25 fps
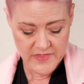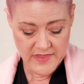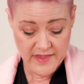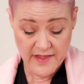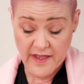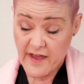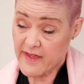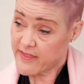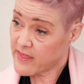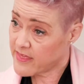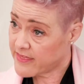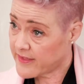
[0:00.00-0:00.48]

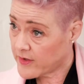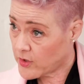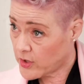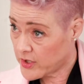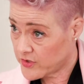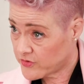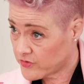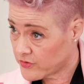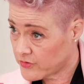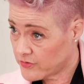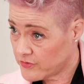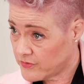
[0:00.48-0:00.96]
The other thing
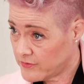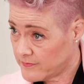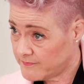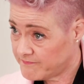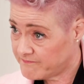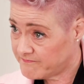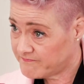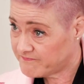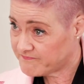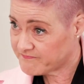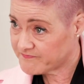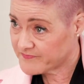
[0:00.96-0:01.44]
I do,
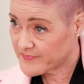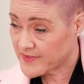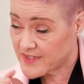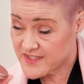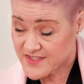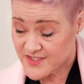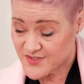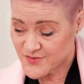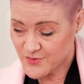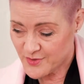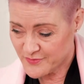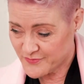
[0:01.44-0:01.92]

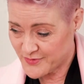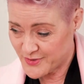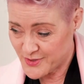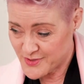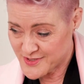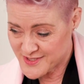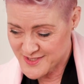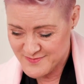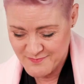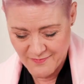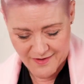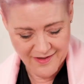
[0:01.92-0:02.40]
this is not for
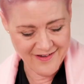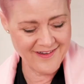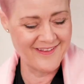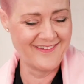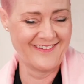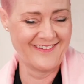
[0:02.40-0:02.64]
you, this is mine.